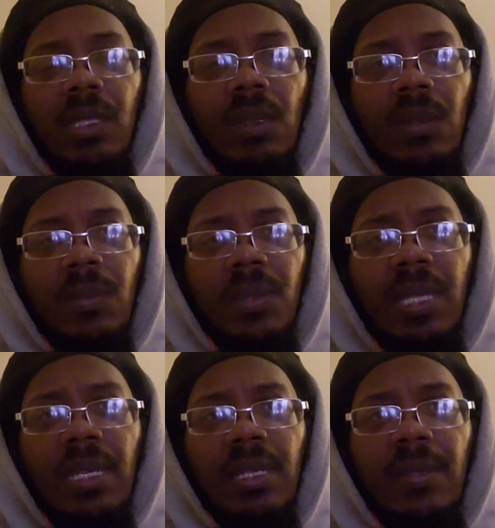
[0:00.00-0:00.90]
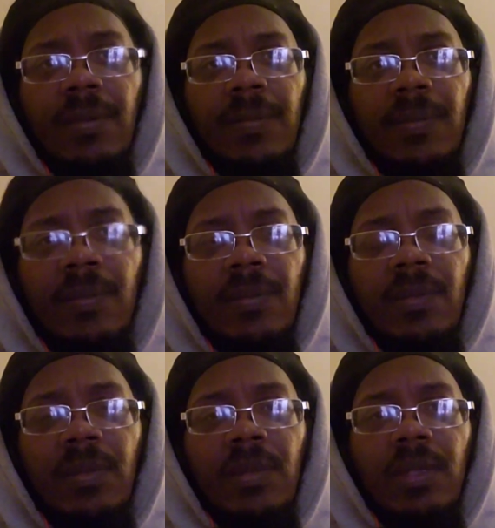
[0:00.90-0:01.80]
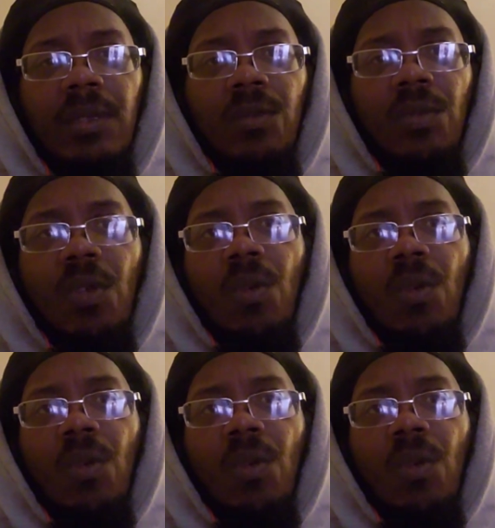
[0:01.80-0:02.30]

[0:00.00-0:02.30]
You know what I'm saying? You know